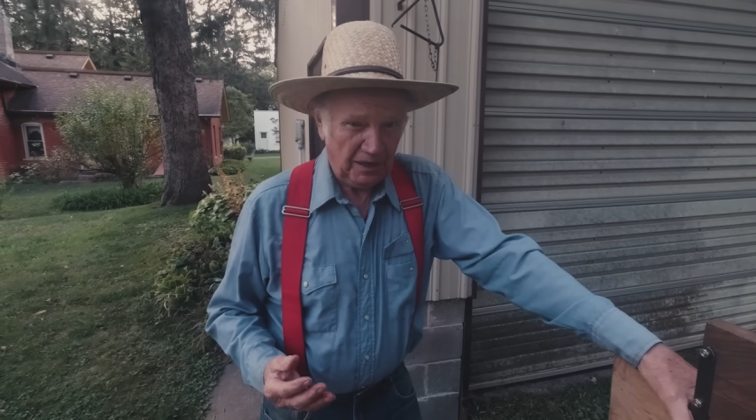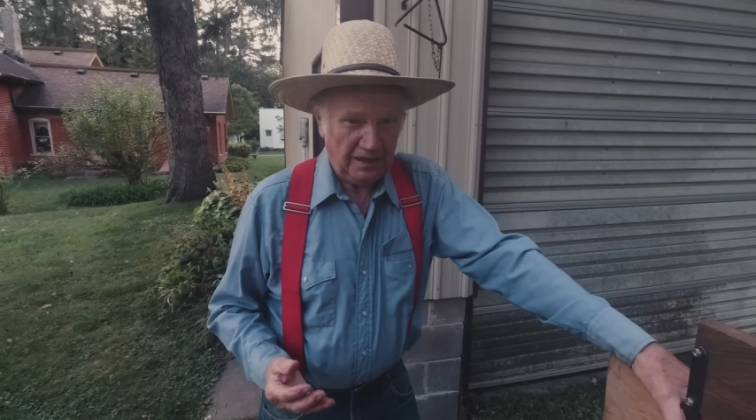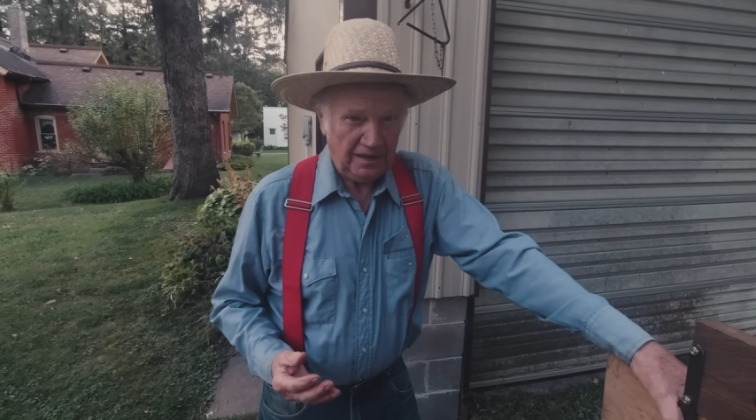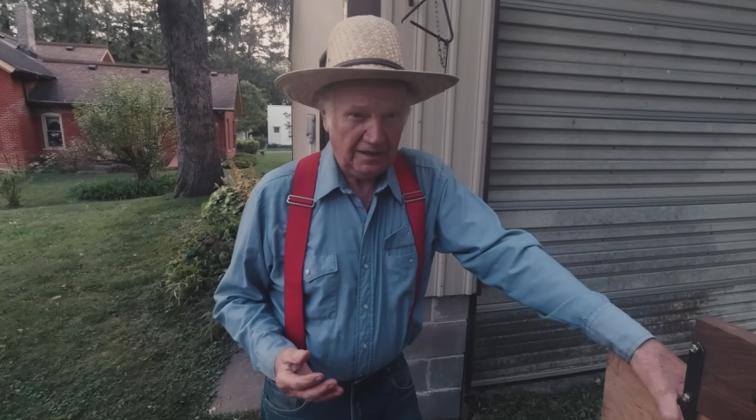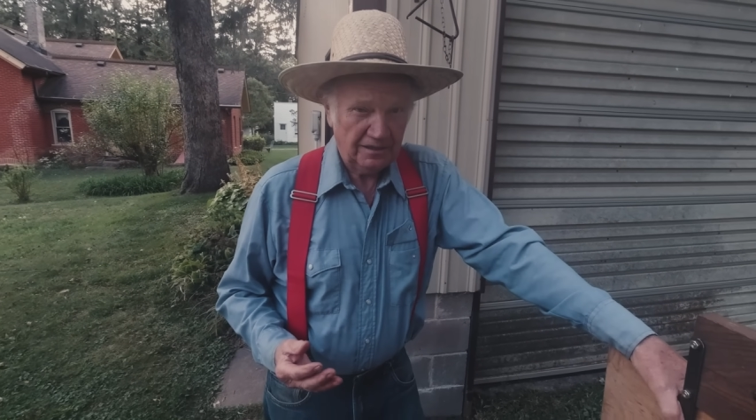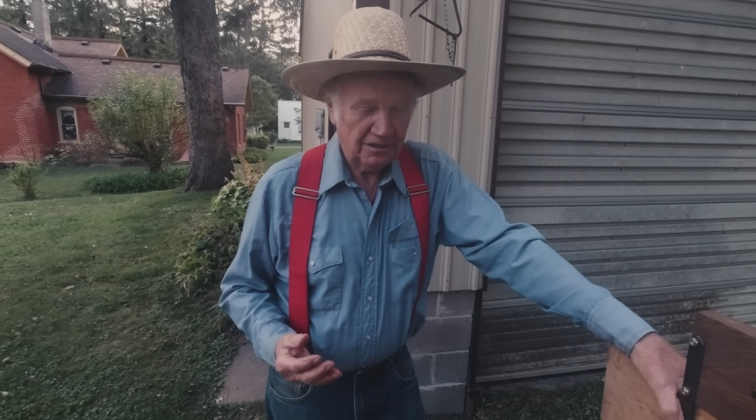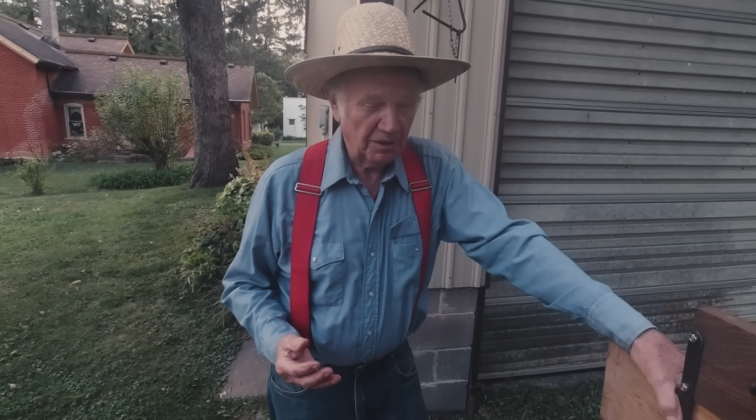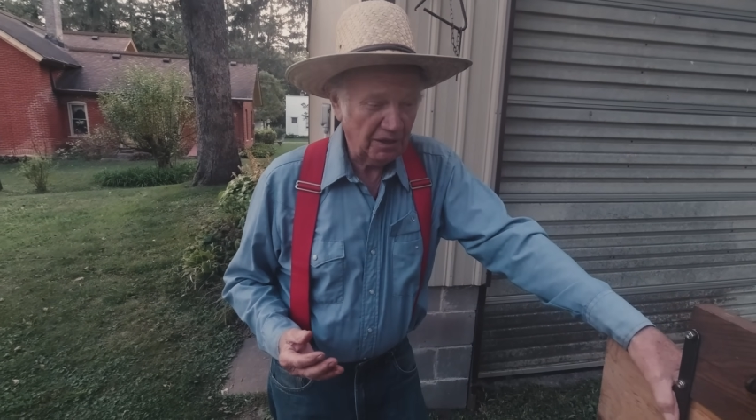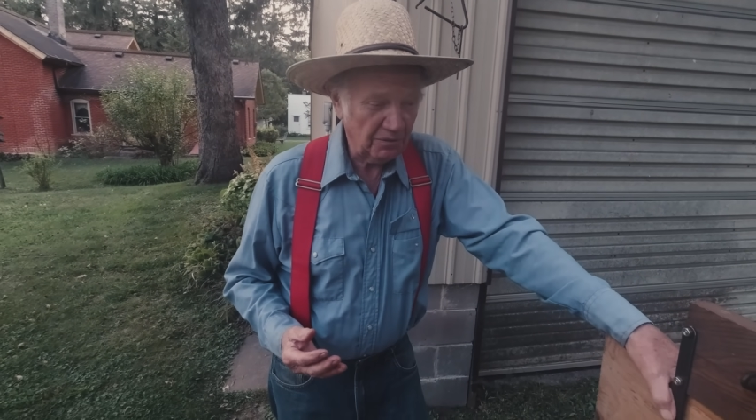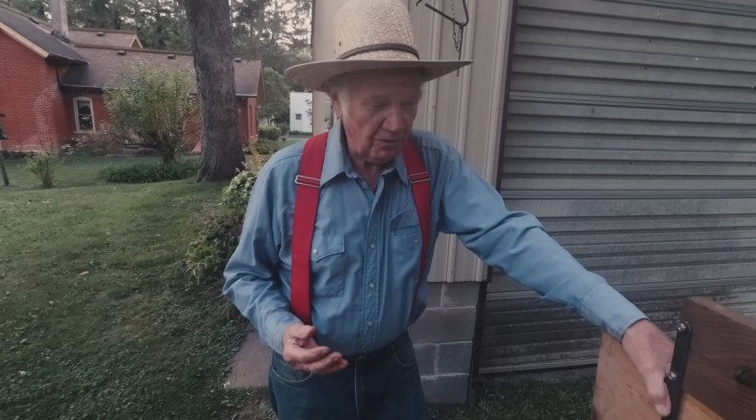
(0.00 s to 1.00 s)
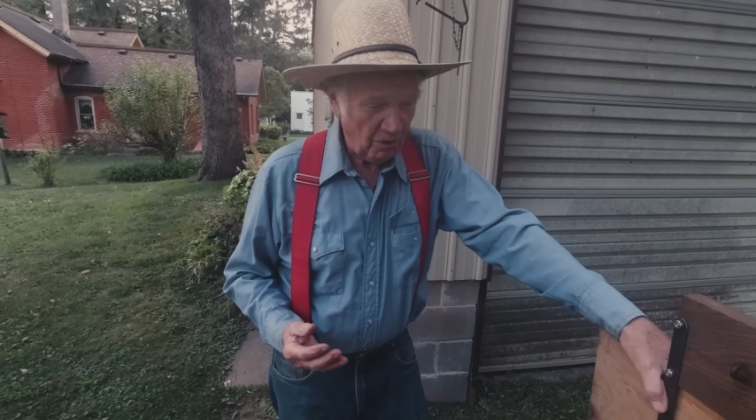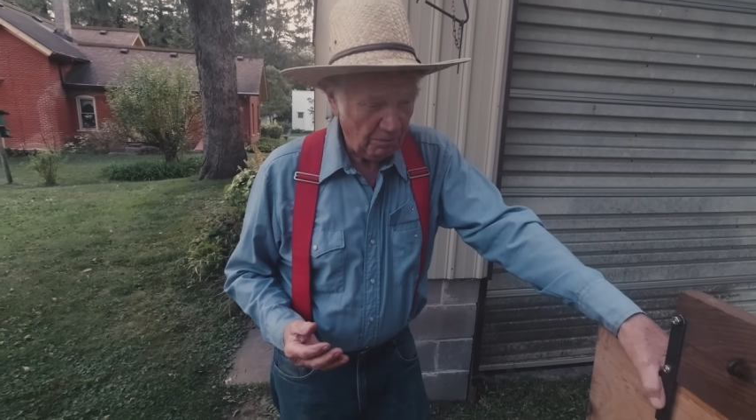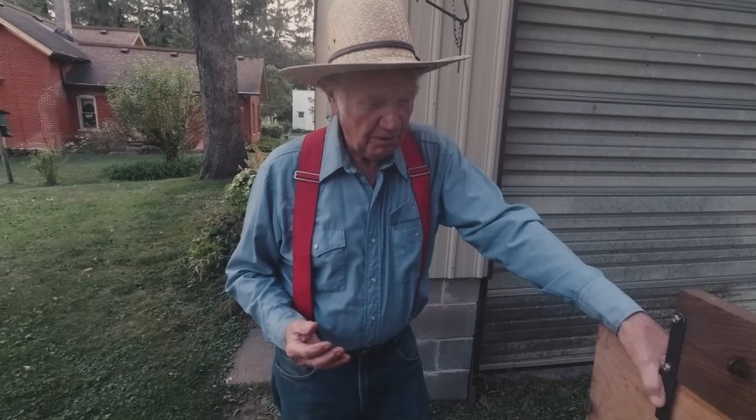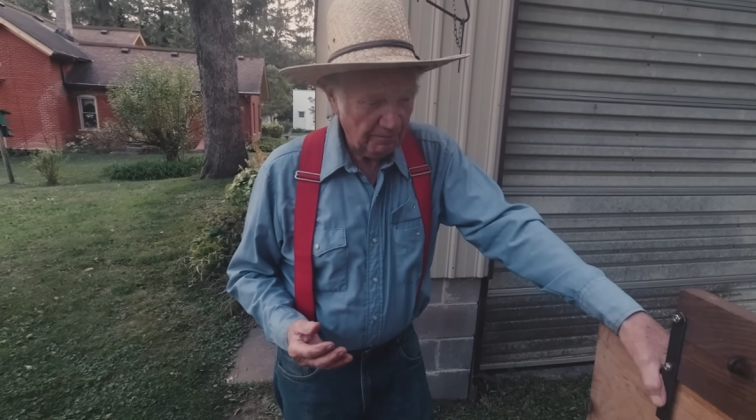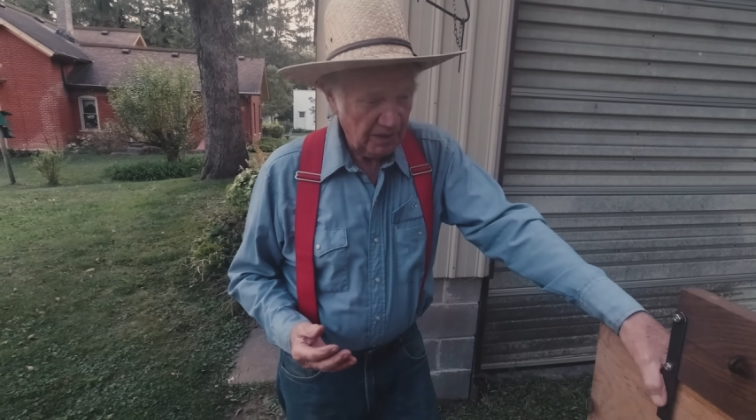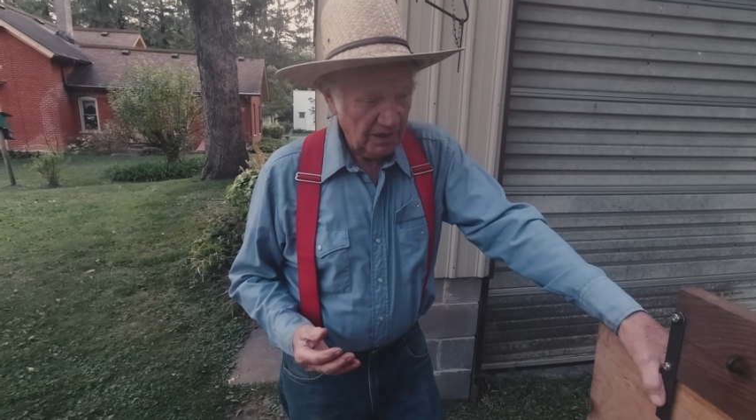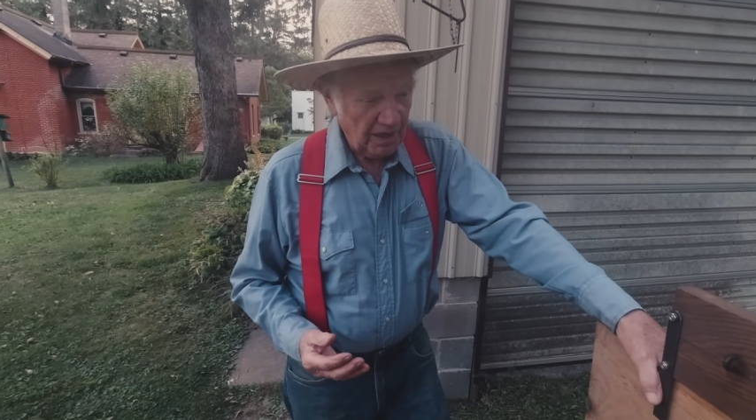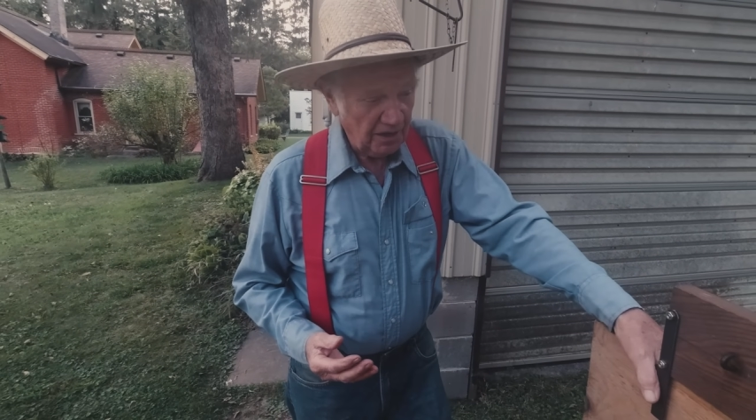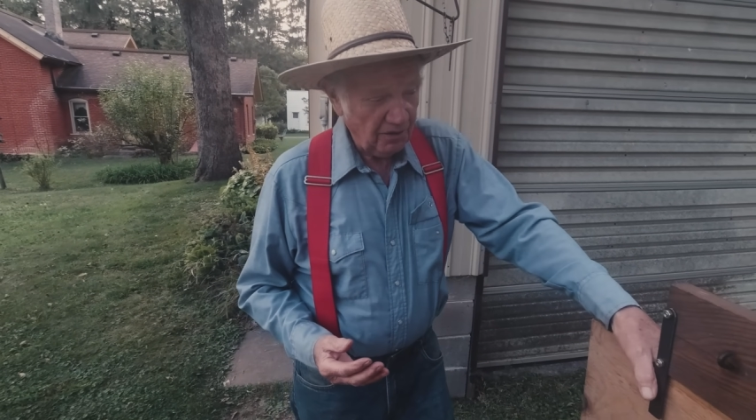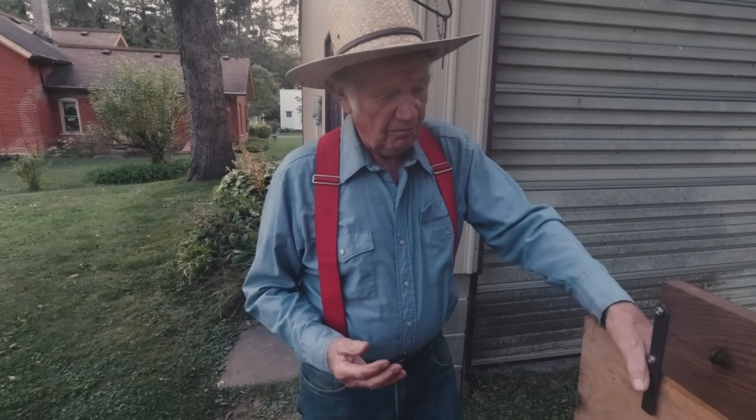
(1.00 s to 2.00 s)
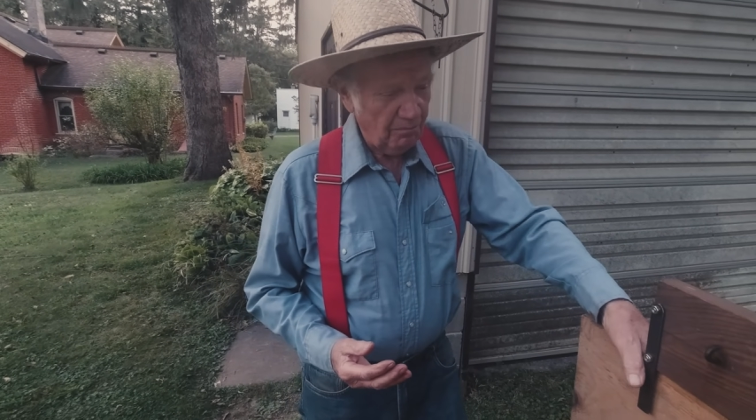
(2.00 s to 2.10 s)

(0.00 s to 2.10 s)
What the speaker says: way to make rope. And